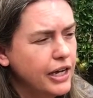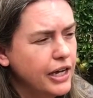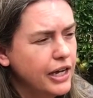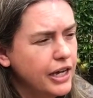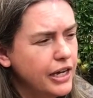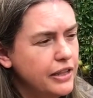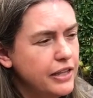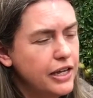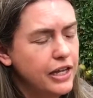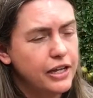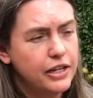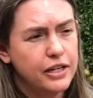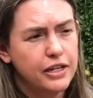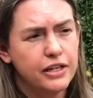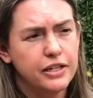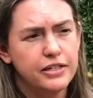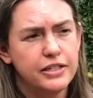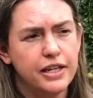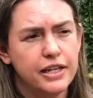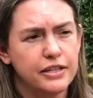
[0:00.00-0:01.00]
And then
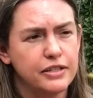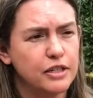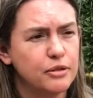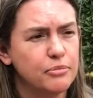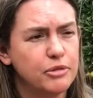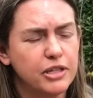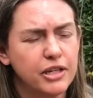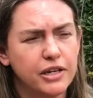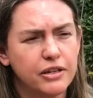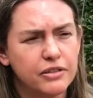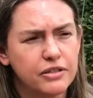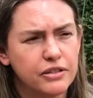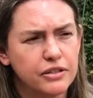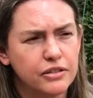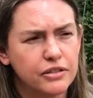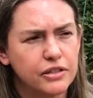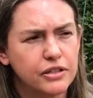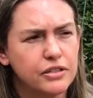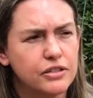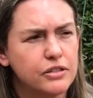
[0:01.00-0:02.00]
take something else under
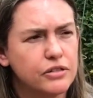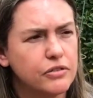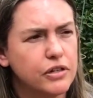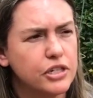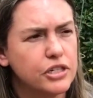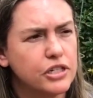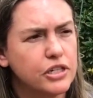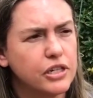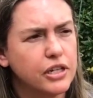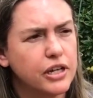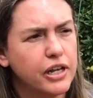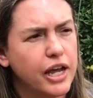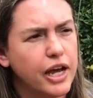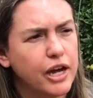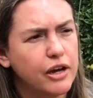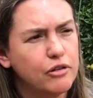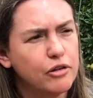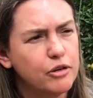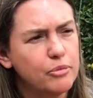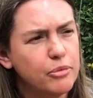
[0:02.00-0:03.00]
consideration.
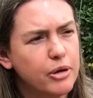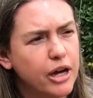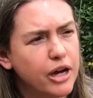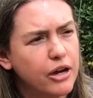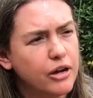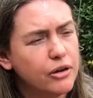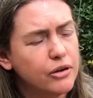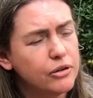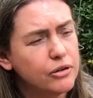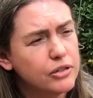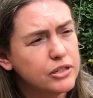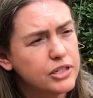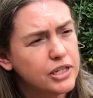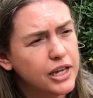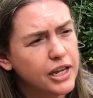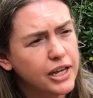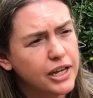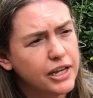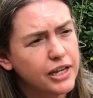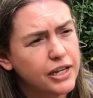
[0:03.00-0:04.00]
How about
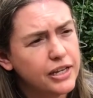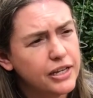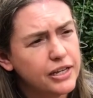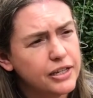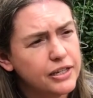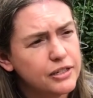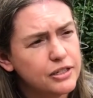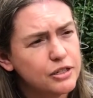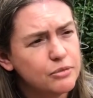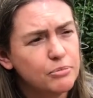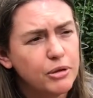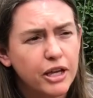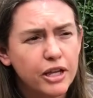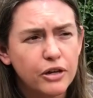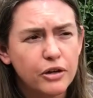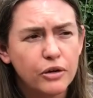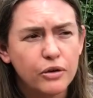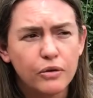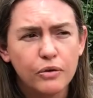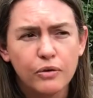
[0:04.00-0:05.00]
a
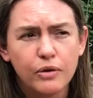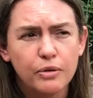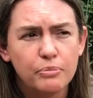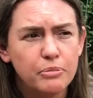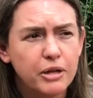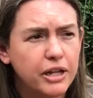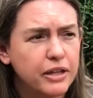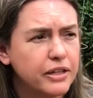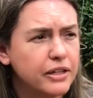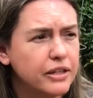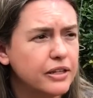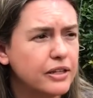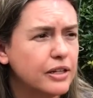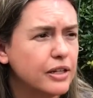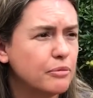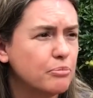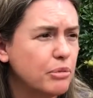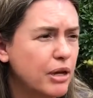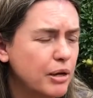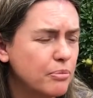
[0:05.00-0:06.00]
tomato, a melon, a
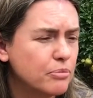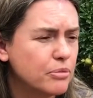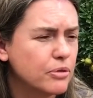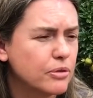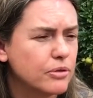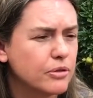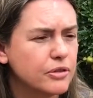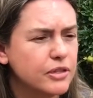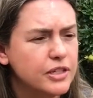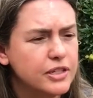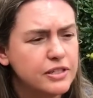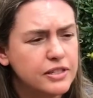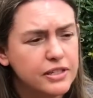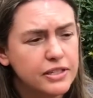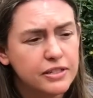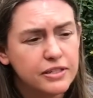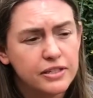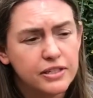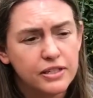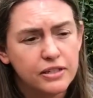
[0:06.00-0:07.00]
pepper? These
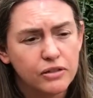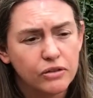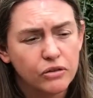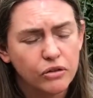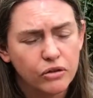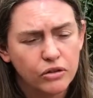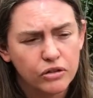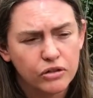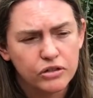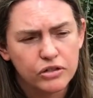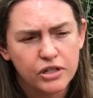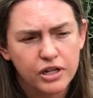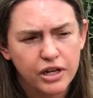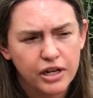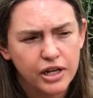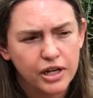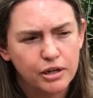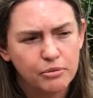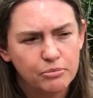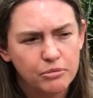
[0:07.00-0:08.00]
things need a longer
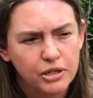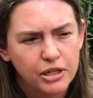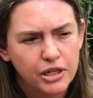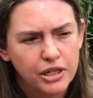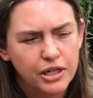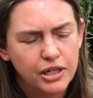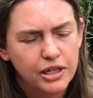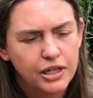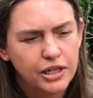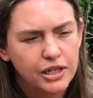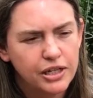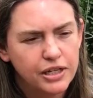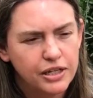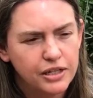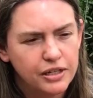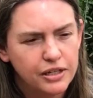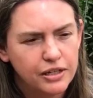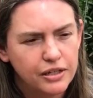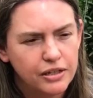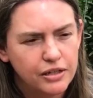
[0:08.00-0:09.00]
time
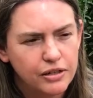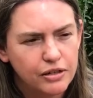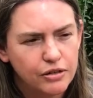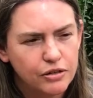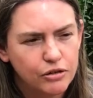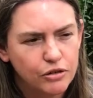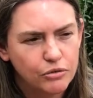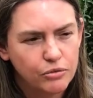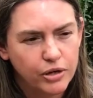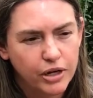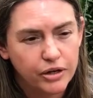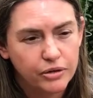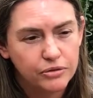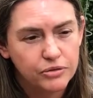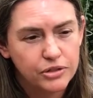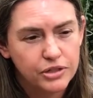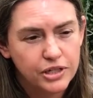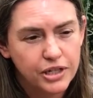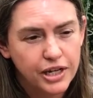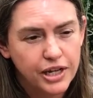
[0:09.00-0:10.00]
in the
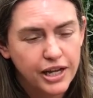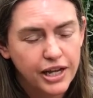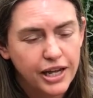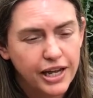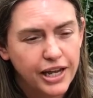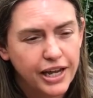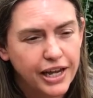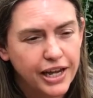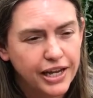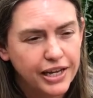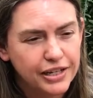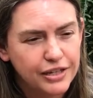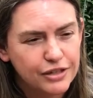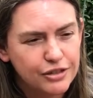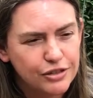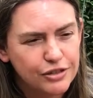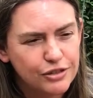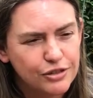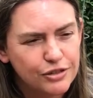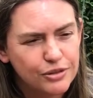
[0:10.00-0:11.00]
ground, and
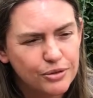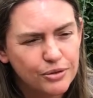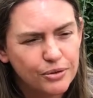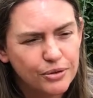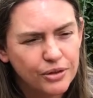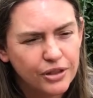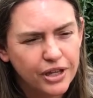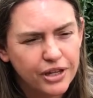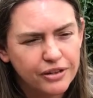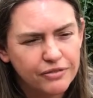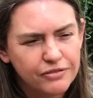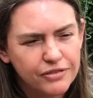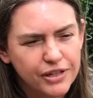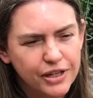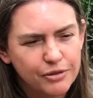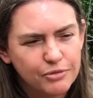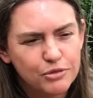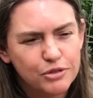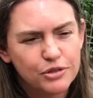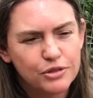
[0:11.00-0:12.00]
so a lot of
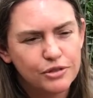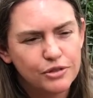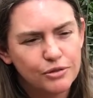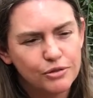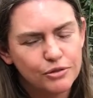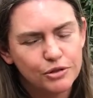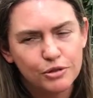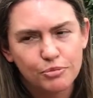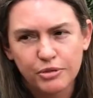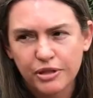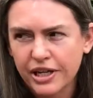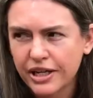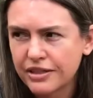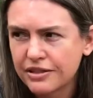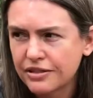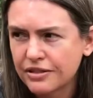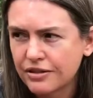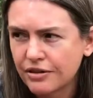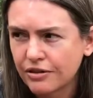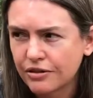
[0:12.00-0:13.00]
times those
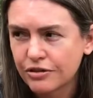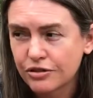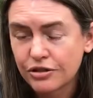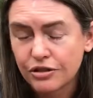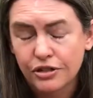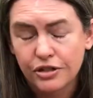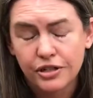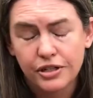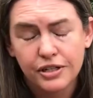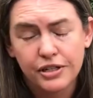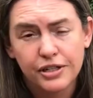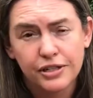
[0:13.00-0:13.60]
plants are started